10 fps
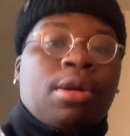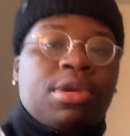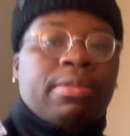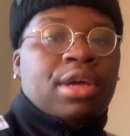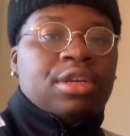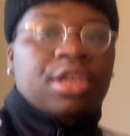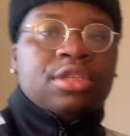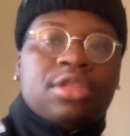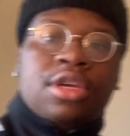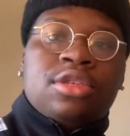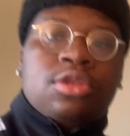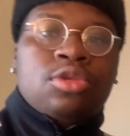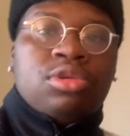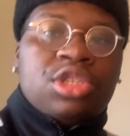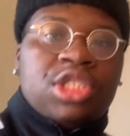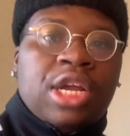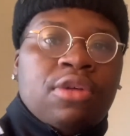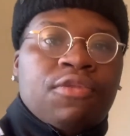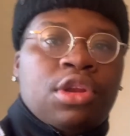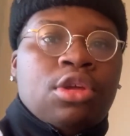be my day six of doing a shout
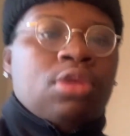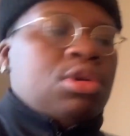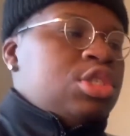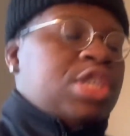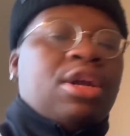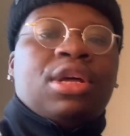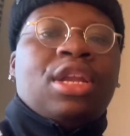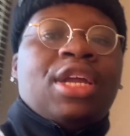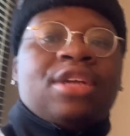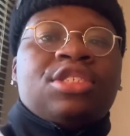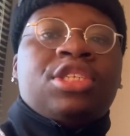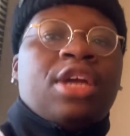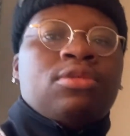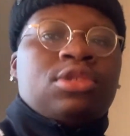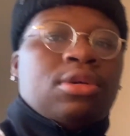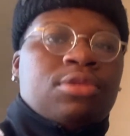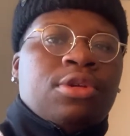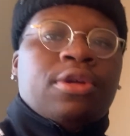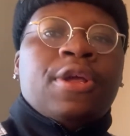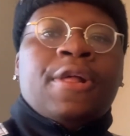out video. I wanna shout out a lot of channels out
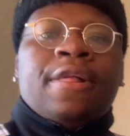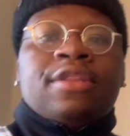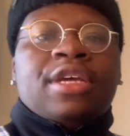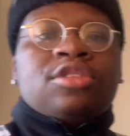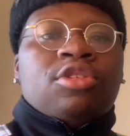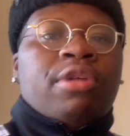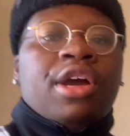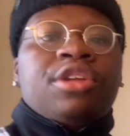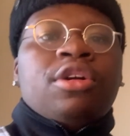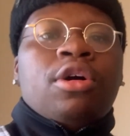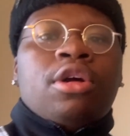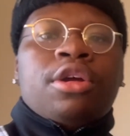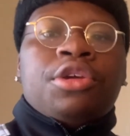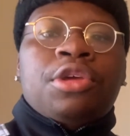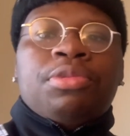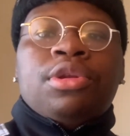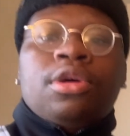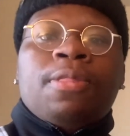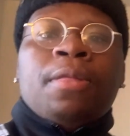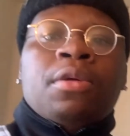there that's grinding hard, keep it up.
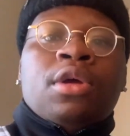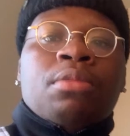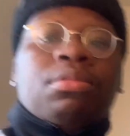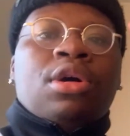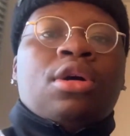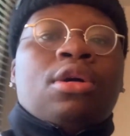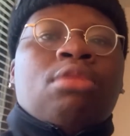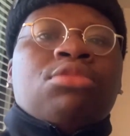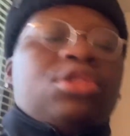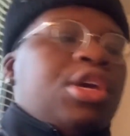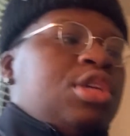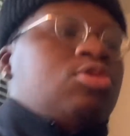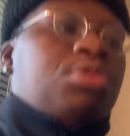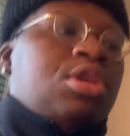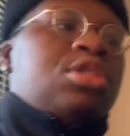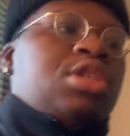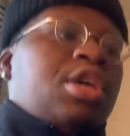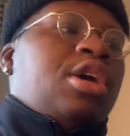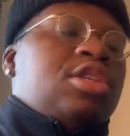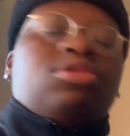But um, things with being
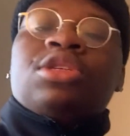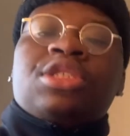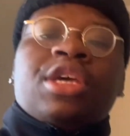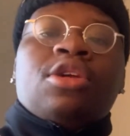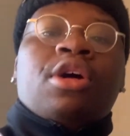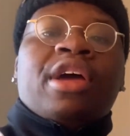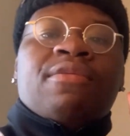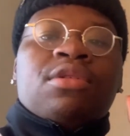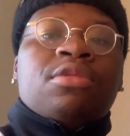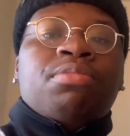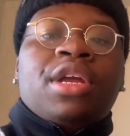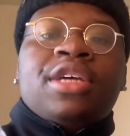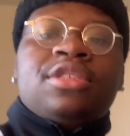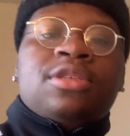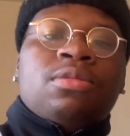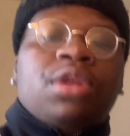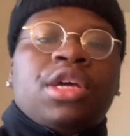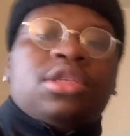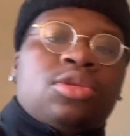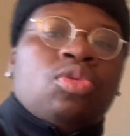said, I just wanna say y'all have a blessed,
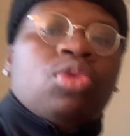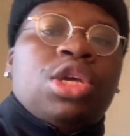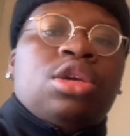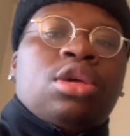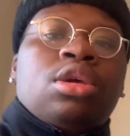blessed week